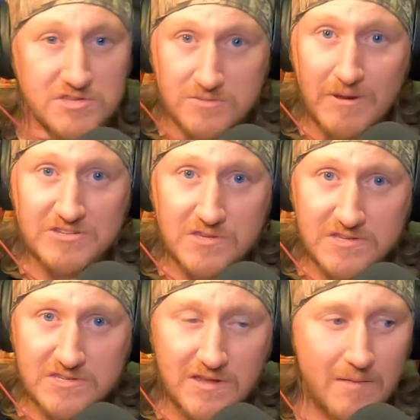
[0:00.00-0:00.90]
especially a
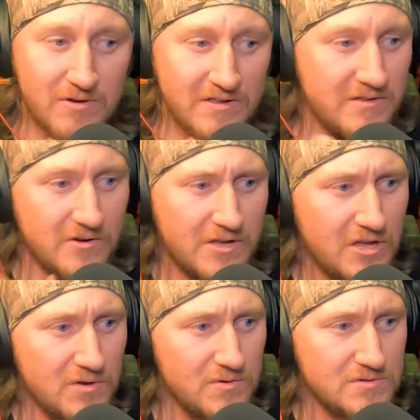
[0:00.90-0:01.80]
celebrity, they'll
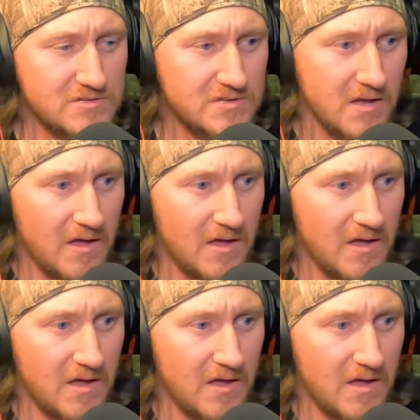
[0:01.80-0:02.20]
accuse